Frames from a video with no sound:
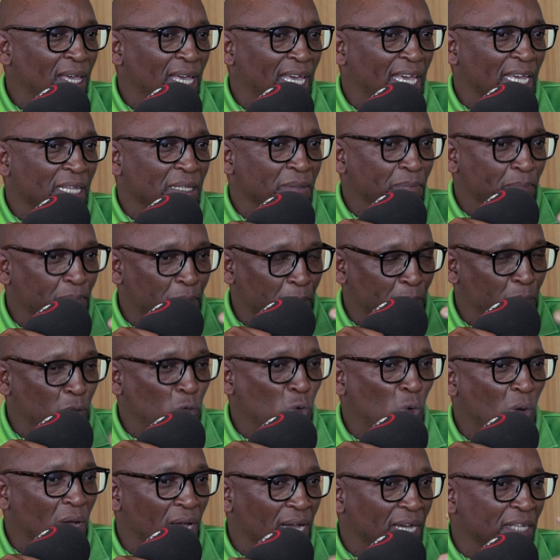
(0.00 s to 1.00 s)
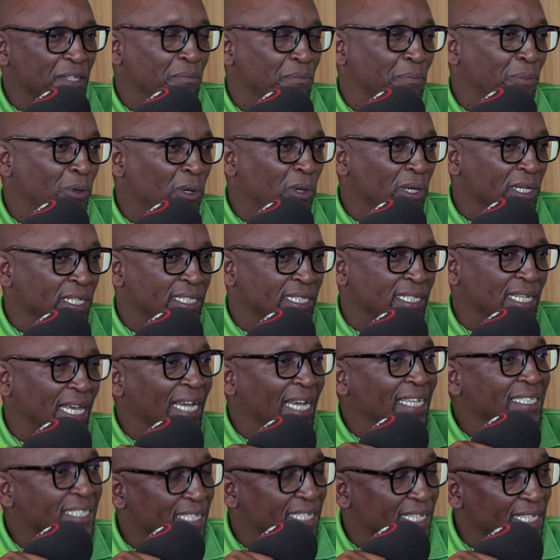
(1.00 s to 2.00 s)
and people who are unemployed
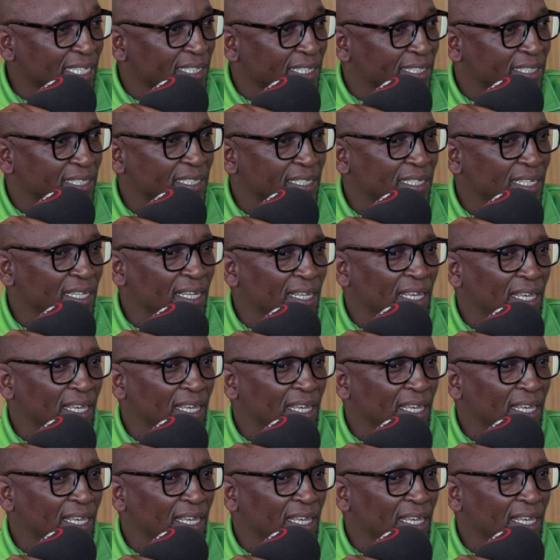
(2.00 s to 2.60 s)
are unskilled.